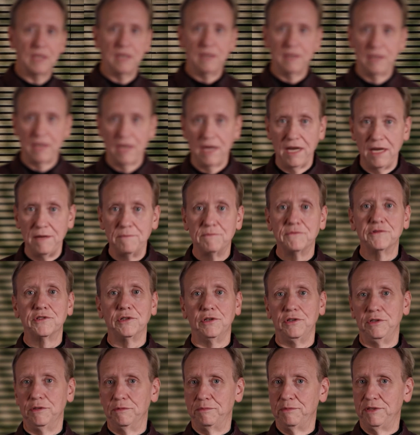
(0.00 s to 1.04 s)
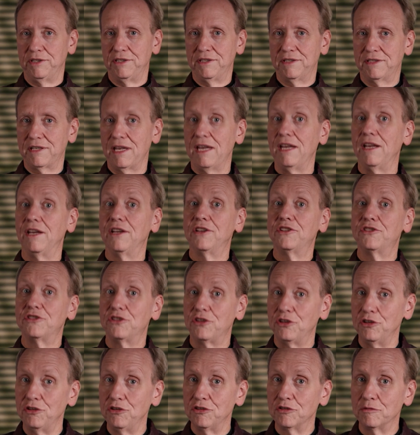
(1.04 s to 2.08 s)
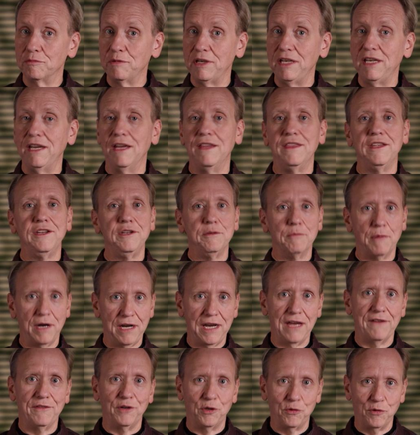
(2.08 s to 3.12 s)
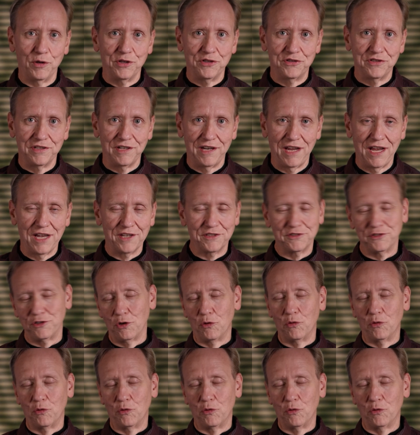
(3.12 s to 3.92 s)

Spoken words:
Okay, so you'll just say, excuse me, and then you might have a question asked.